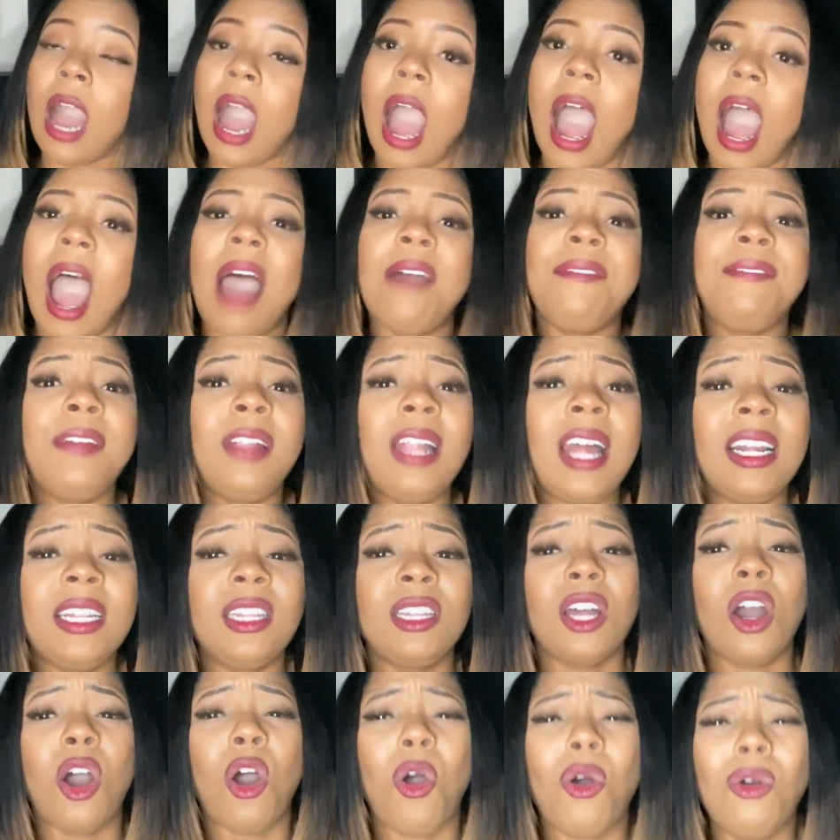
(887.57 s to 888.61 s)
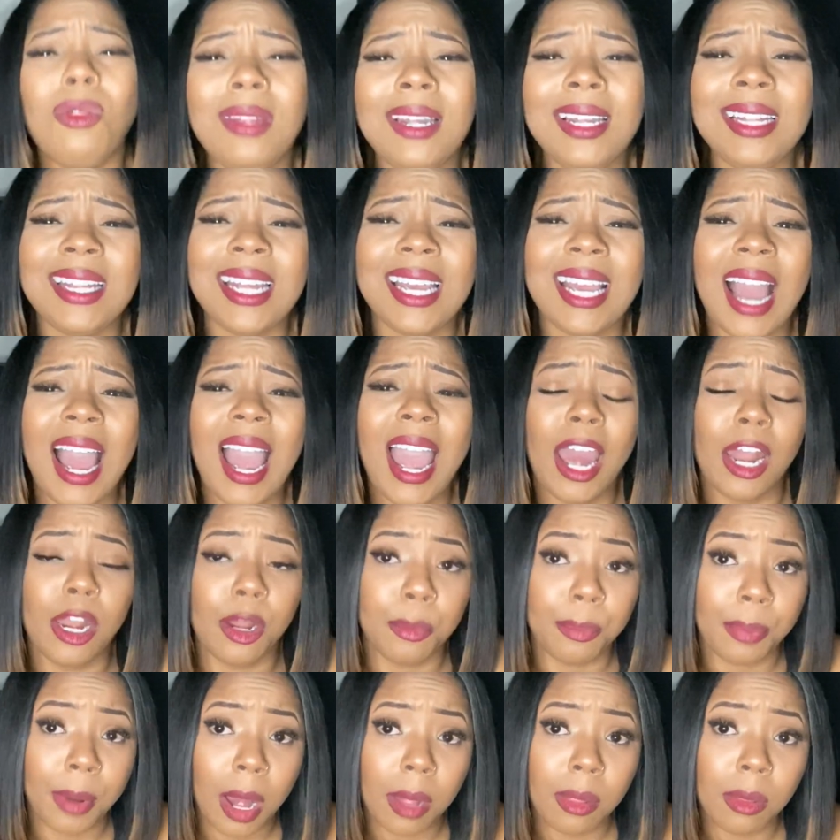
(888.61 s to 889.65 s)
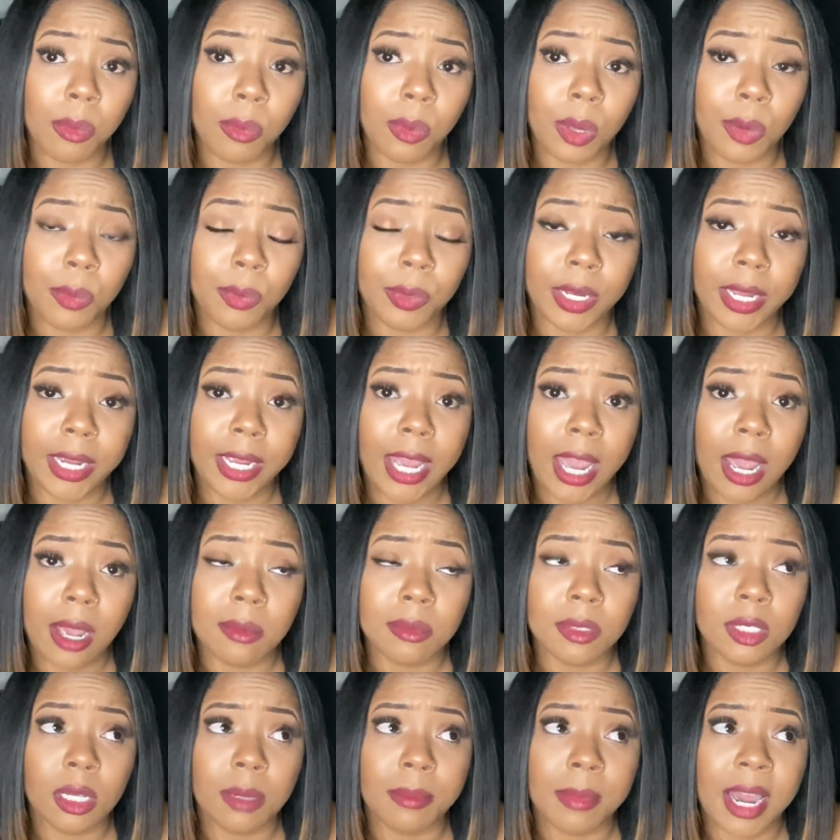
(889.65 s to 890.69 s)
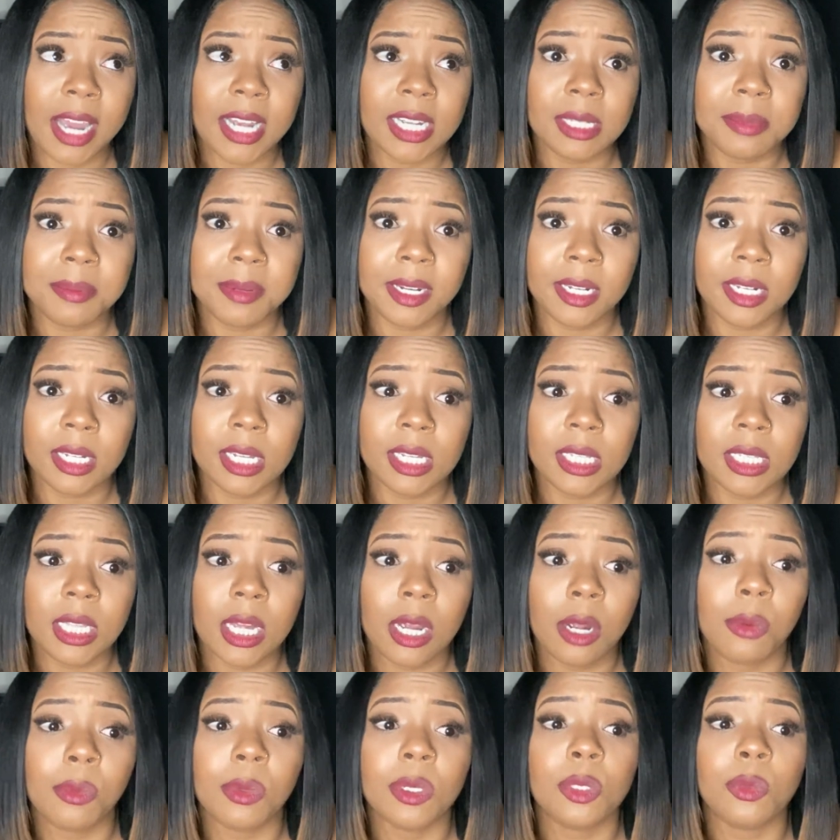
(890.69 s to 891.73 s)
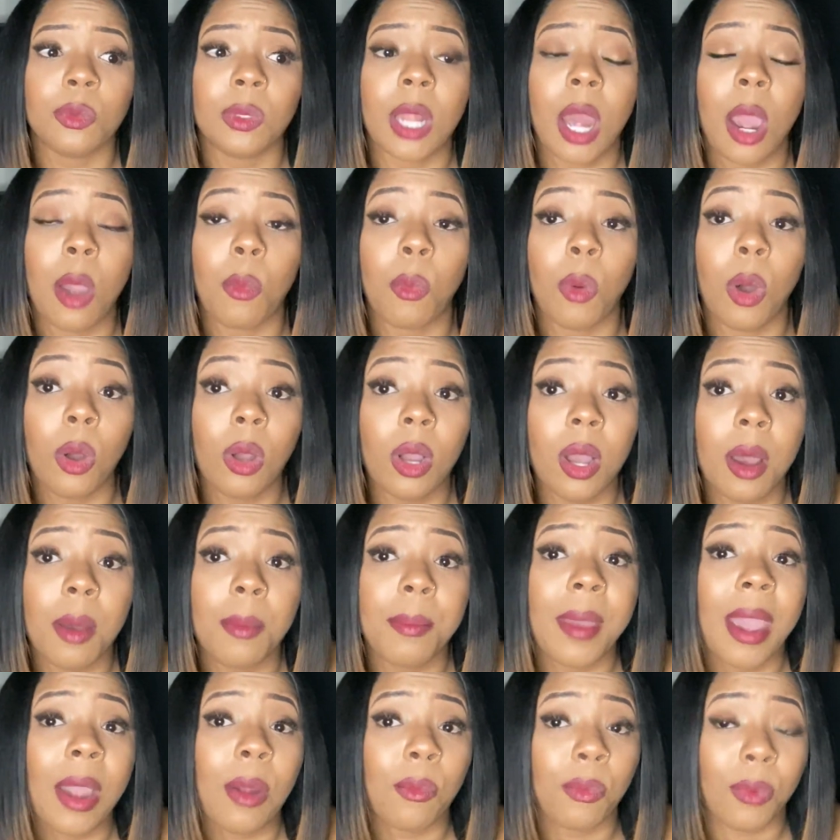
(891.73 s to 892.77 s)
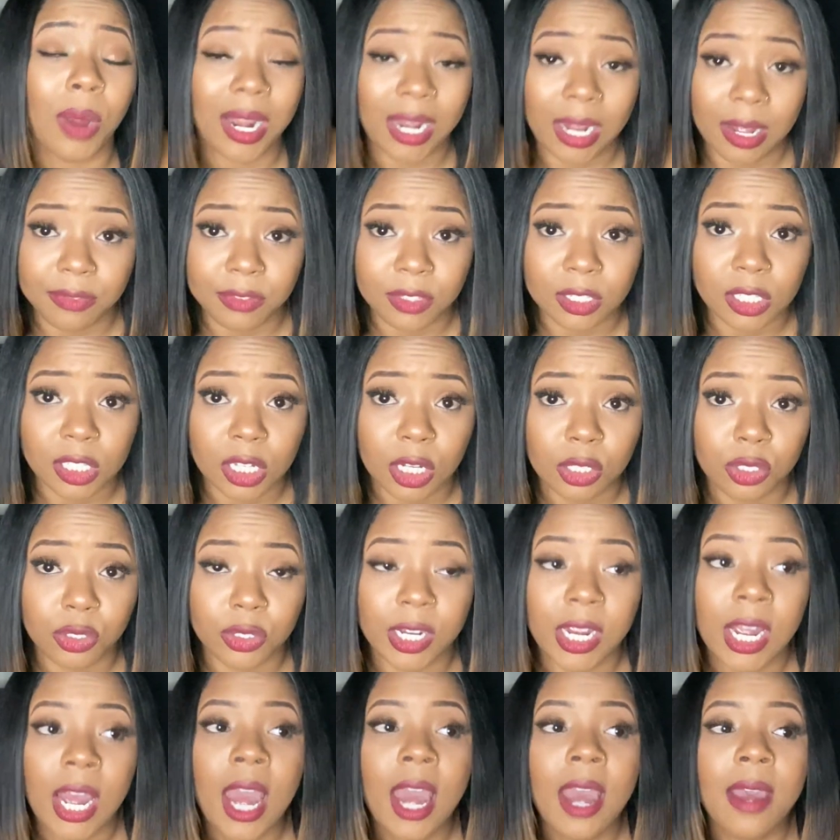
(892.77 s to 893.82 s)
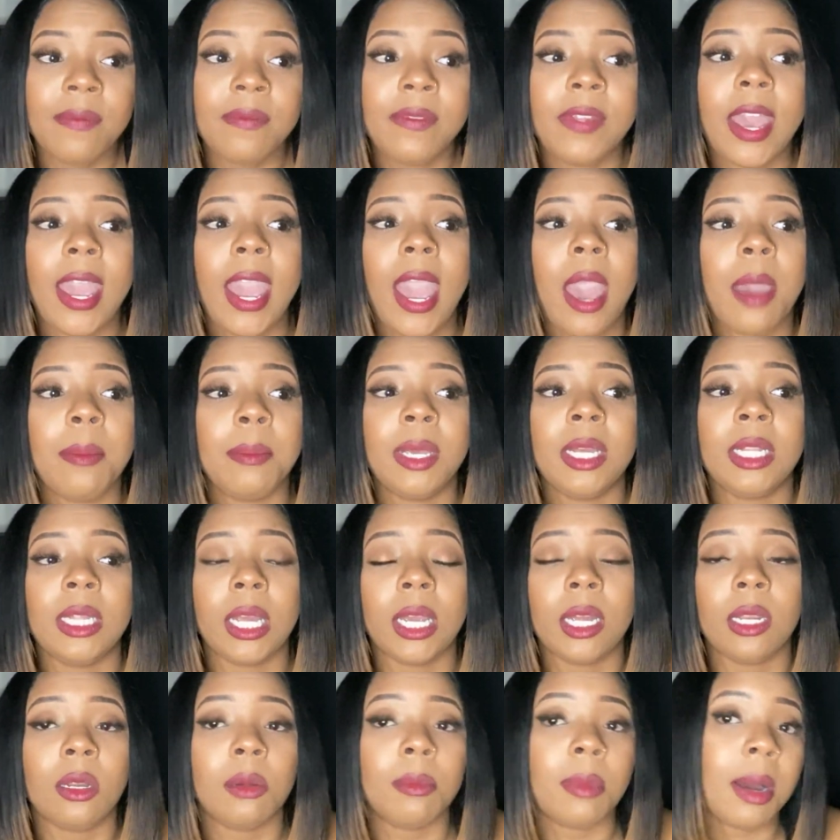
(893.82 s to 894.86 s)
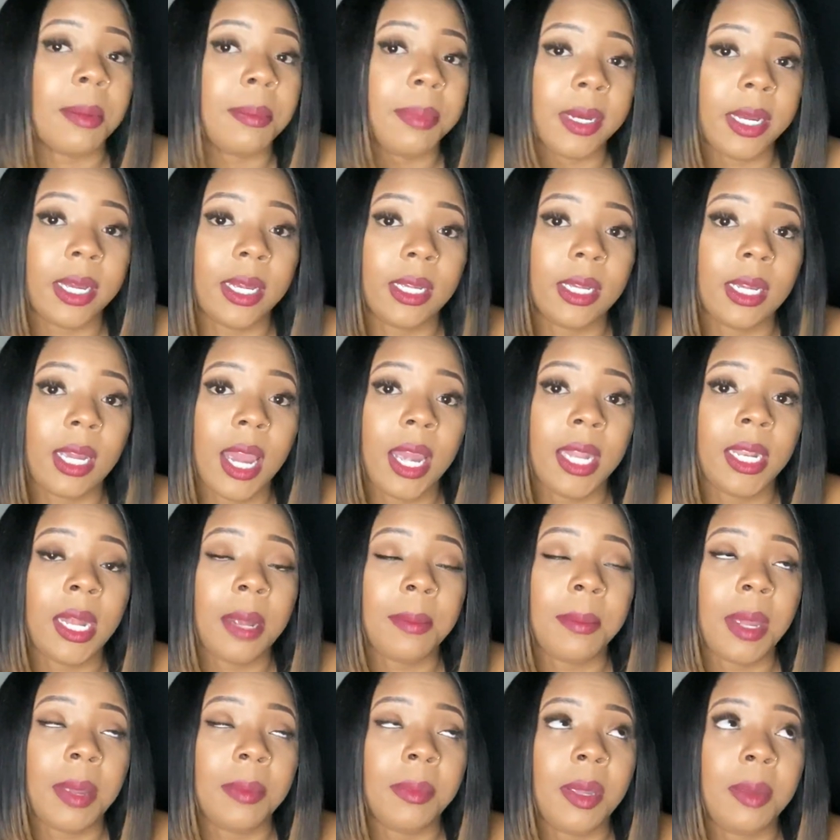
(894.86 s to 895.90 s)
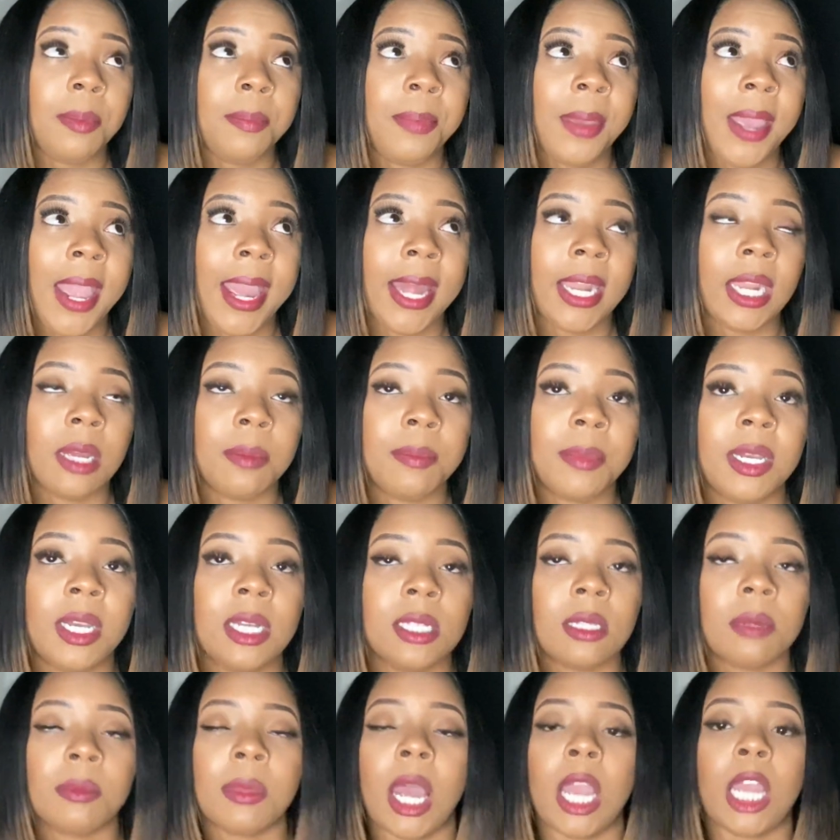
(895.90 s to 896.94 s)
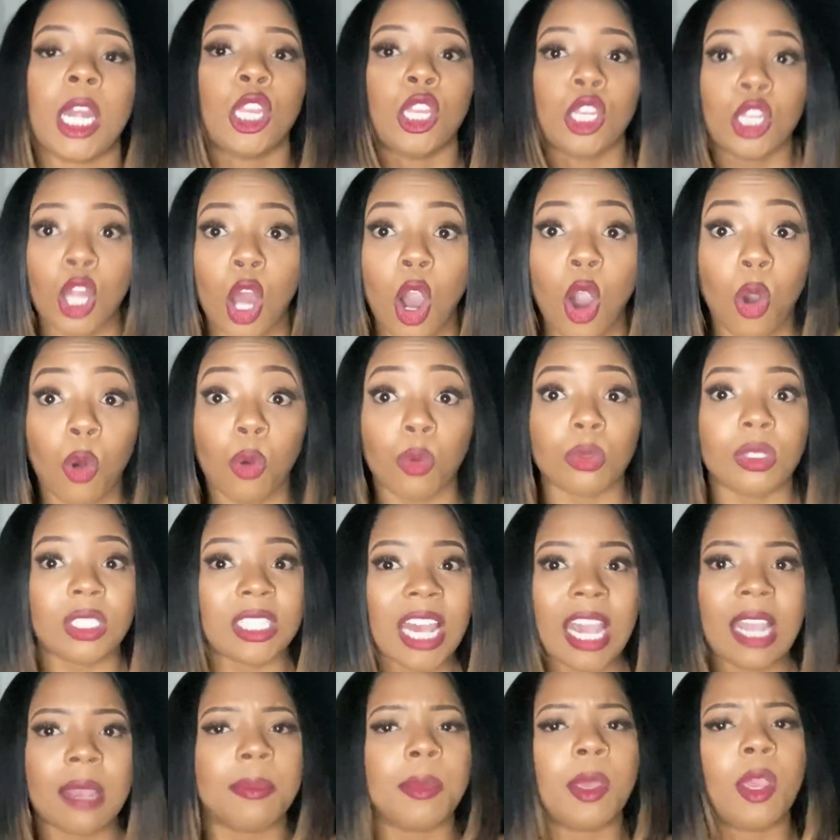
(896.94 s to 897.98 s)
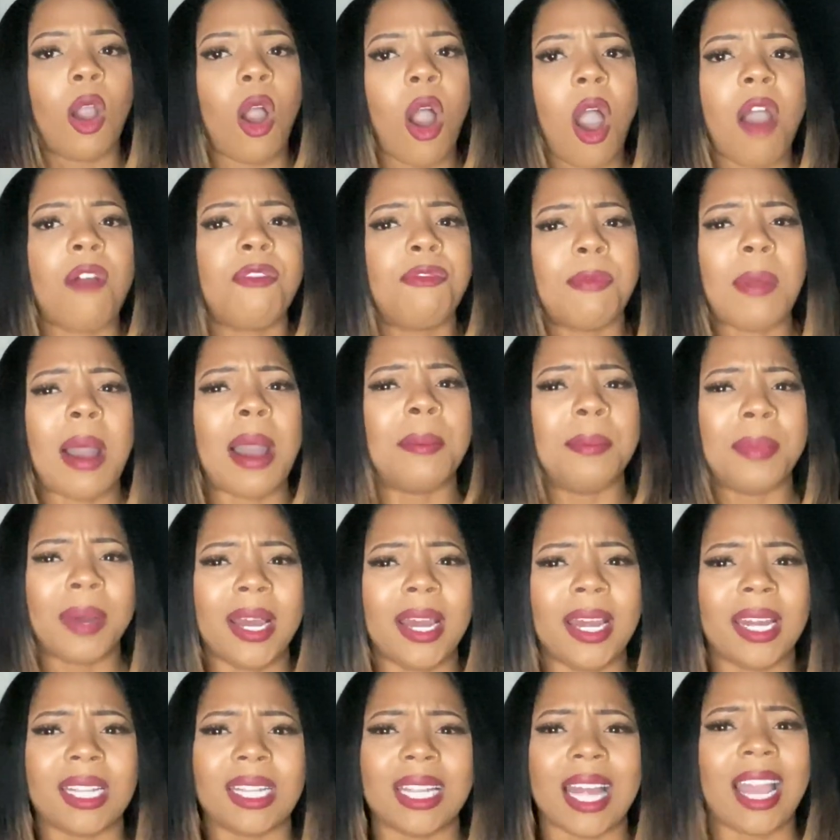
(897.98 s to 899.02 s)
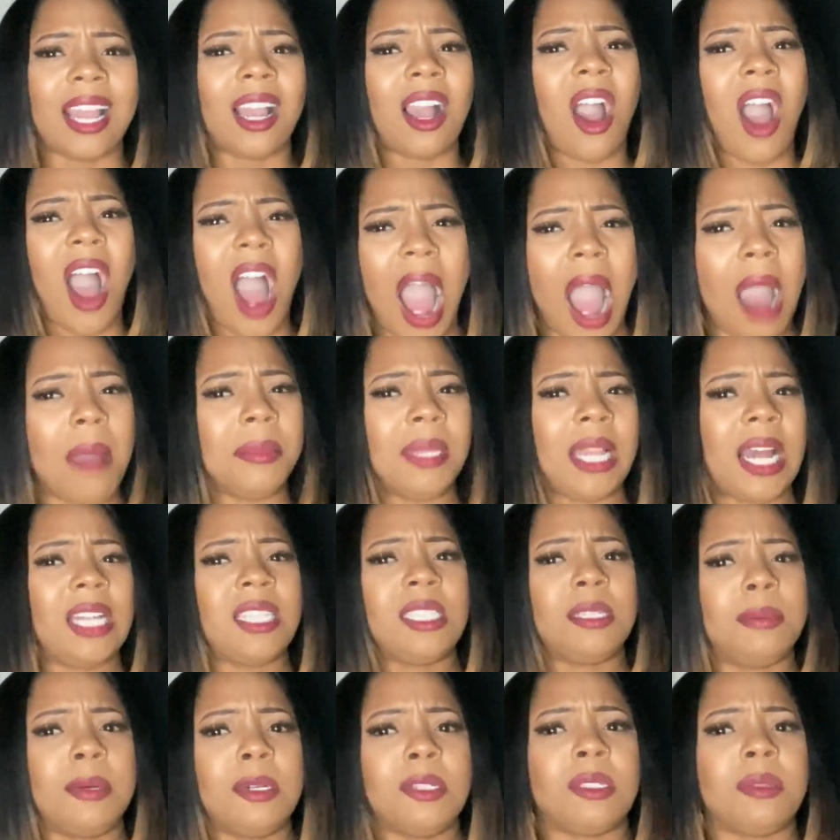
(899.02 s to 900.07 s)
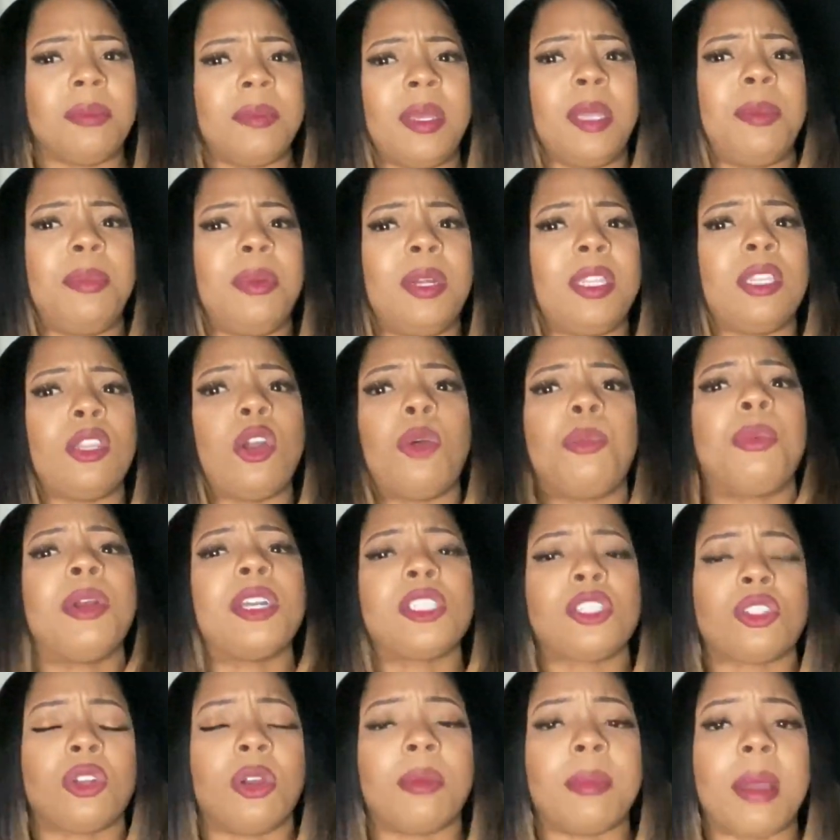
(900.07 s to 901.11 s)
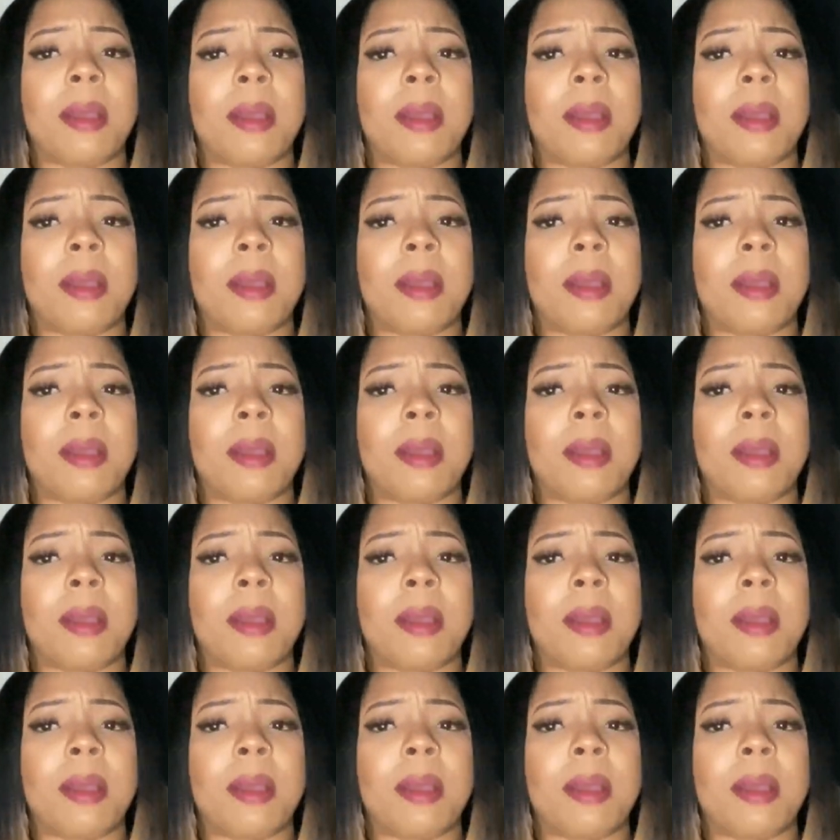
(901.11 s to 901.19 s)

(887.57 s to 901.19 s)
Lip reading: I feel like the only thing I had a problem with when it came to my experience there was when I woke up right after surgery. They had me laying on my butt, and that made me panic because I'm like, no, take me off my butt. Like, I'm not supposed to be putting no pressure on my